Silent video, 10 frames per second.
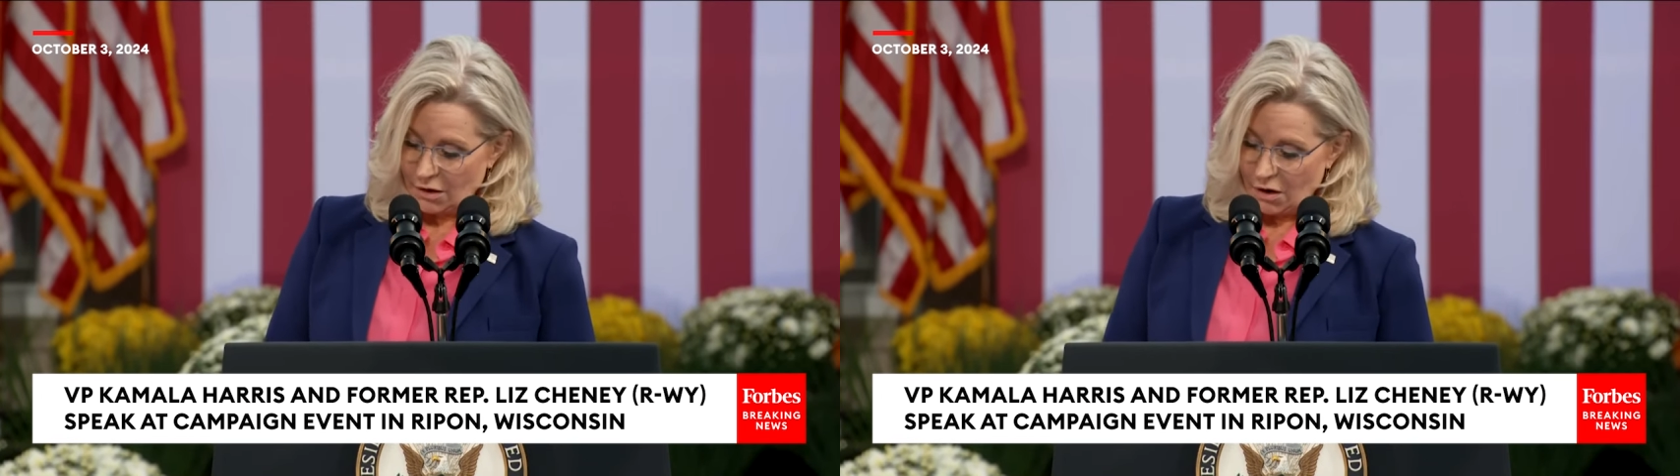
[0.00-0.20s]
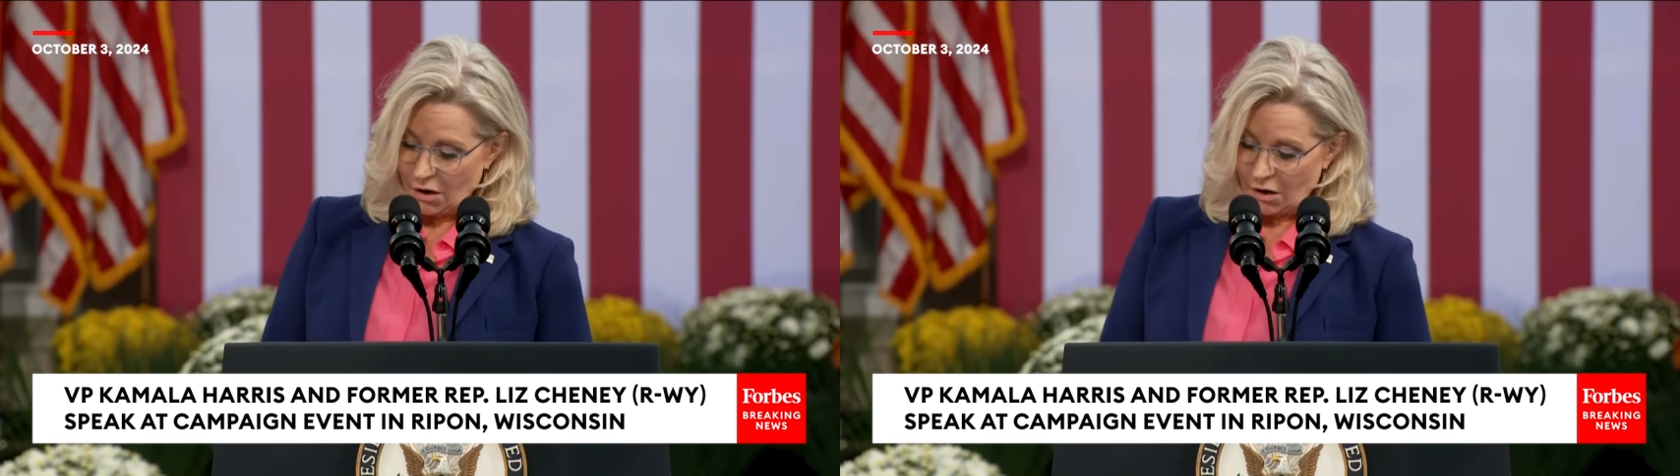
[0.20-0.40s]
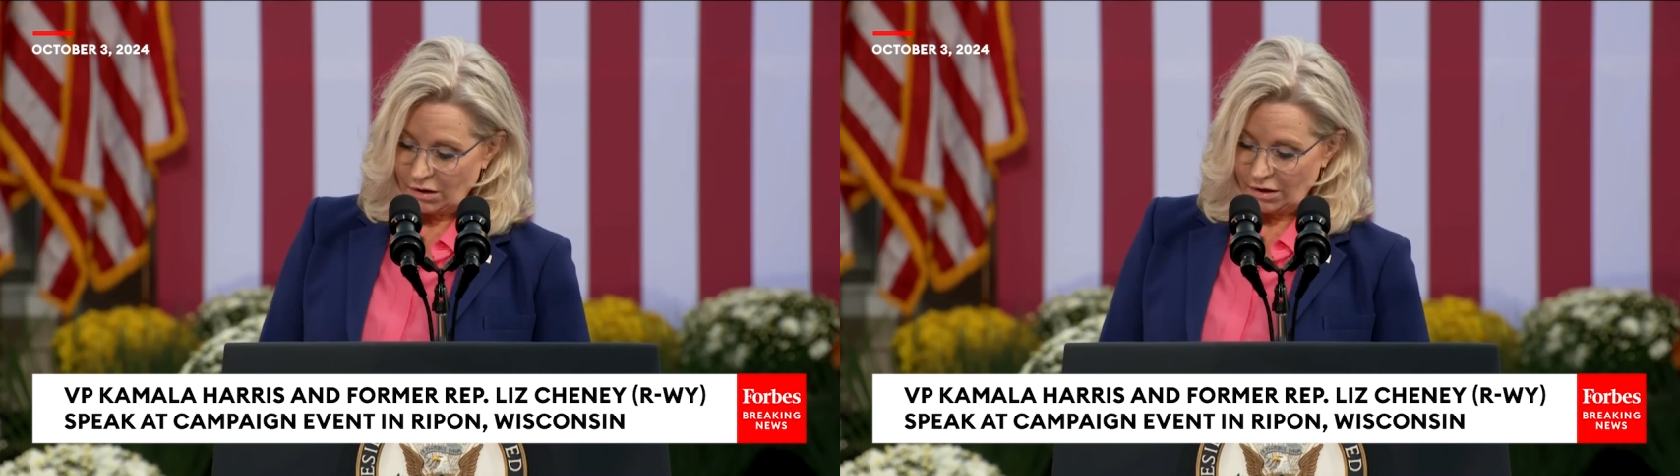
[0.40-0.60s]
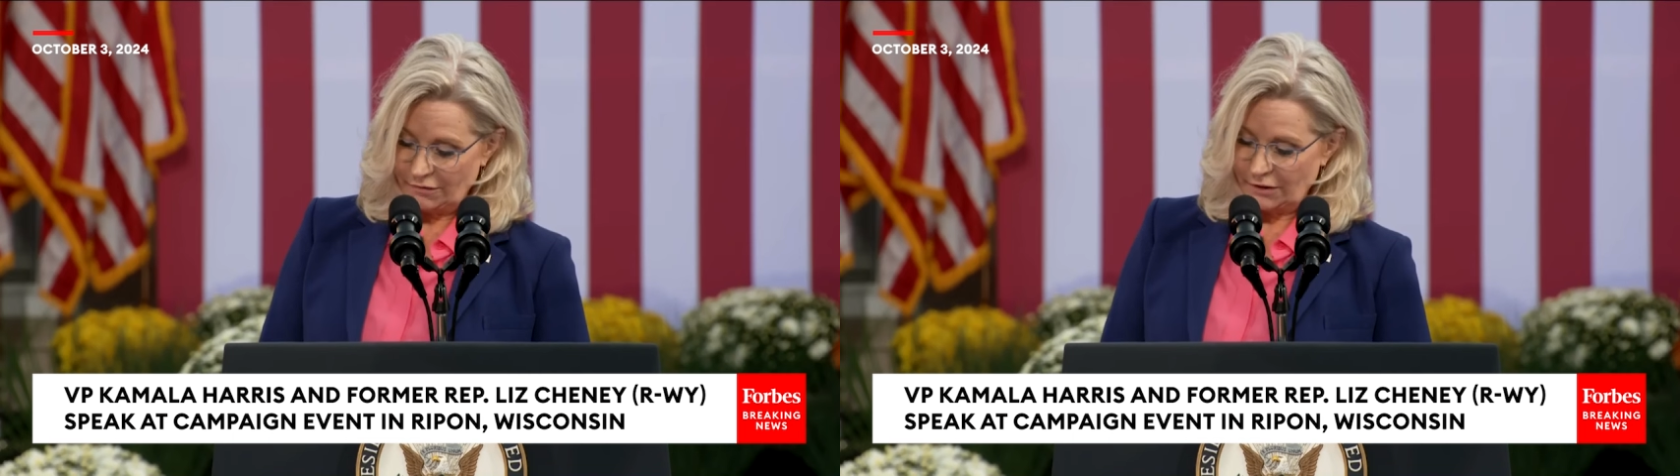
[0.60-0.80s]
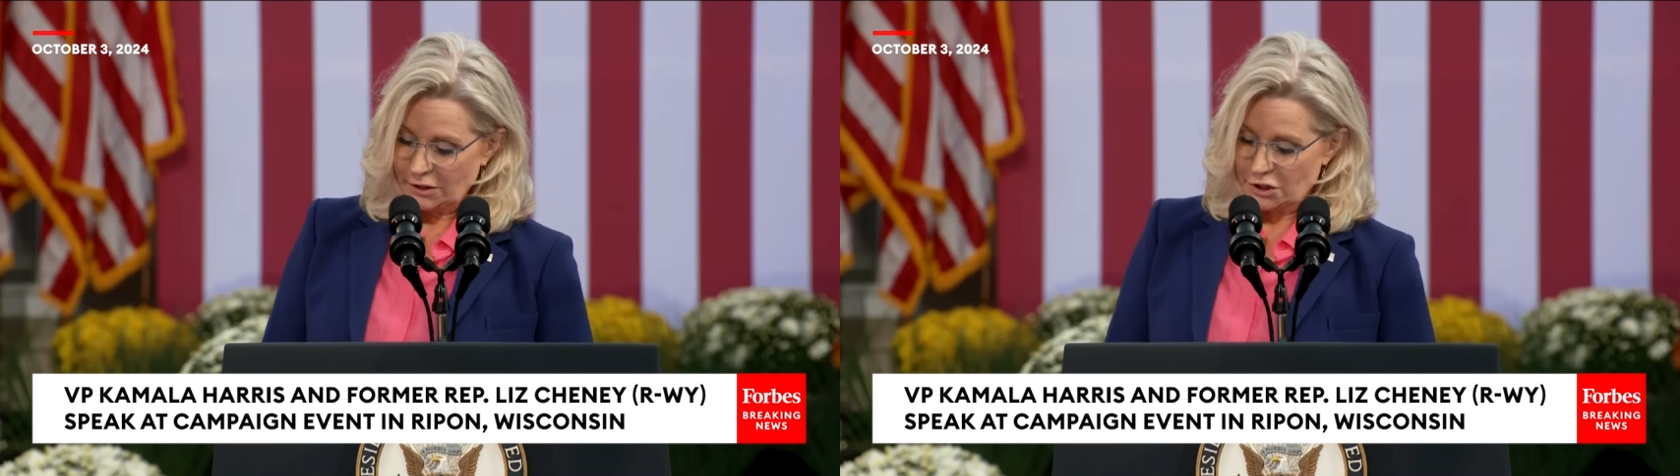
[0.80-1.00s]
all
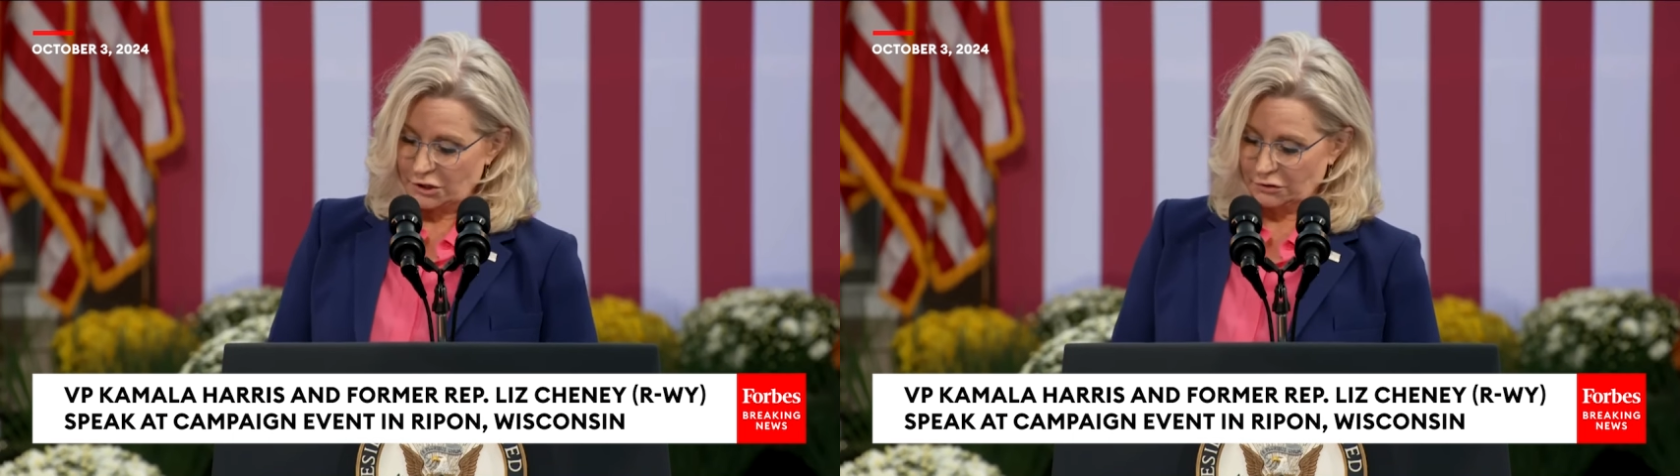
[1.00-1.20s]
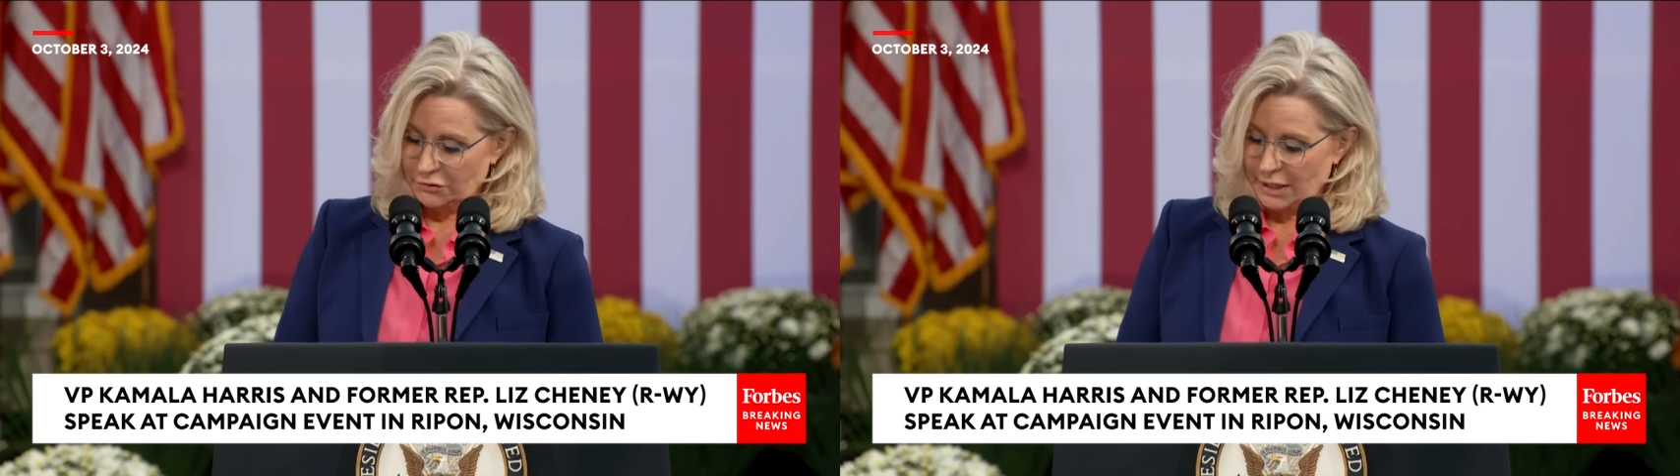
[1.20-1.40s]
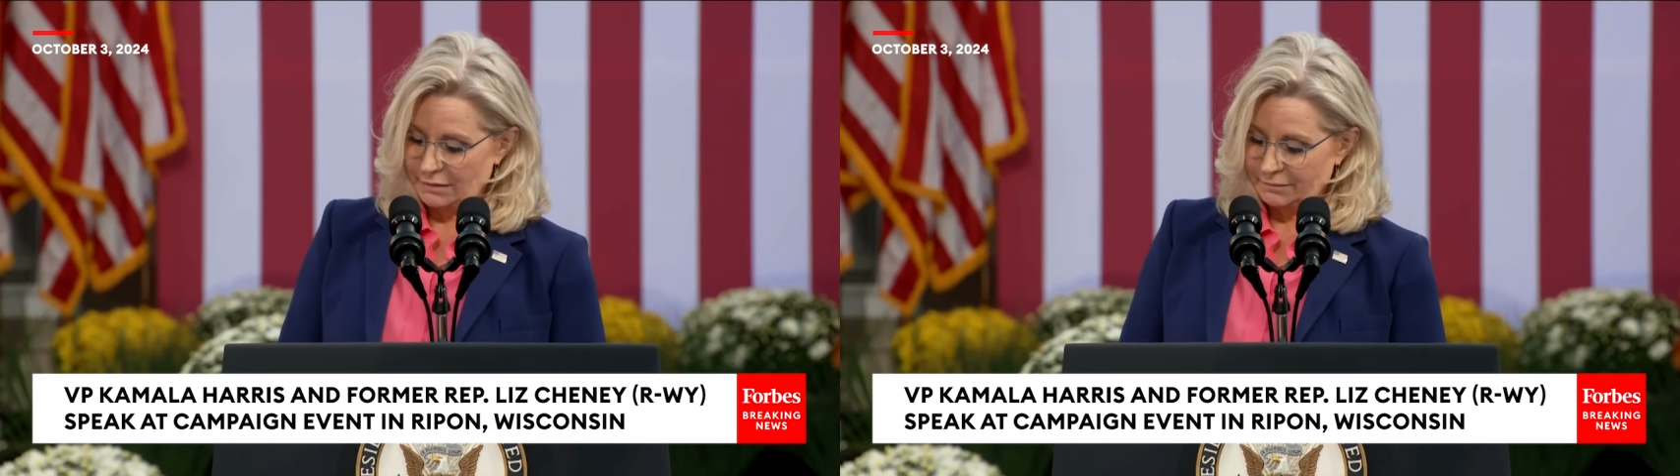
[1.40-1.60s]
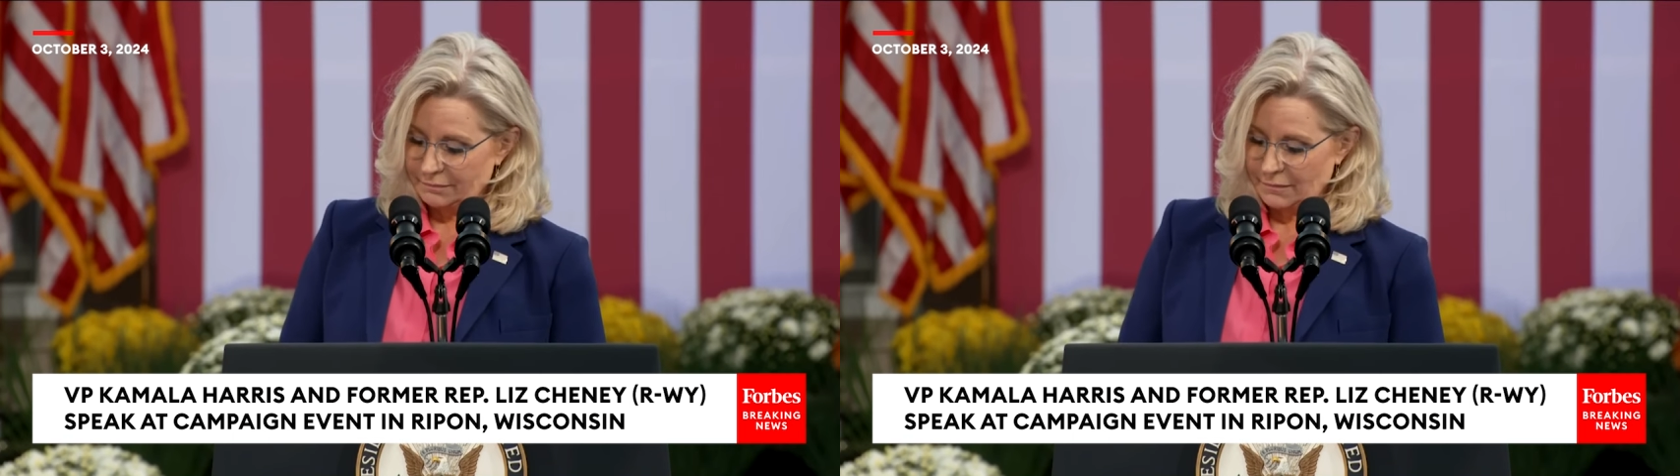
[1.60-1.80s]
of our children,